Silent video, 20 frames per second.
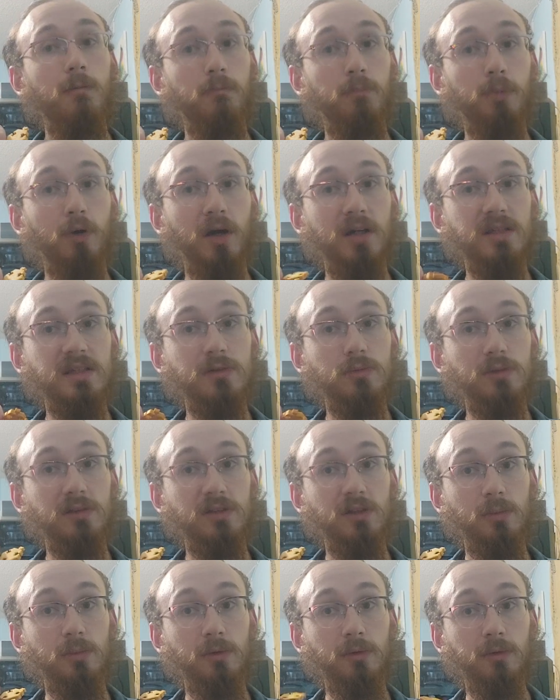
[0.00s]
Prices will
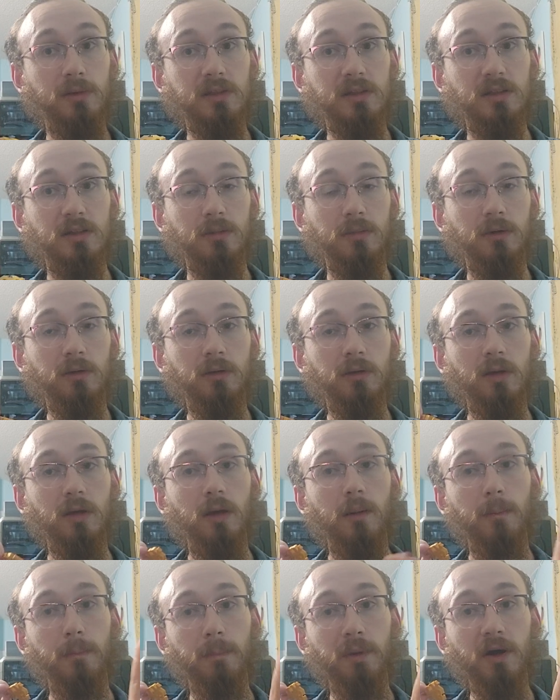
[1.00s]
still be reasonable,
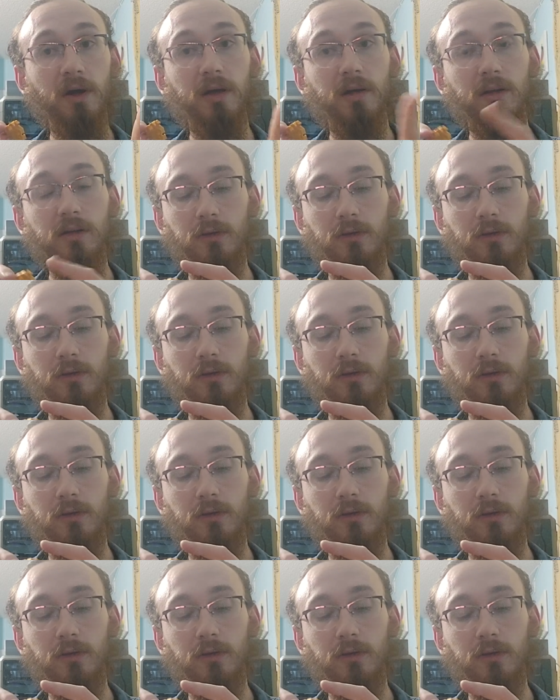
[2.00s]
but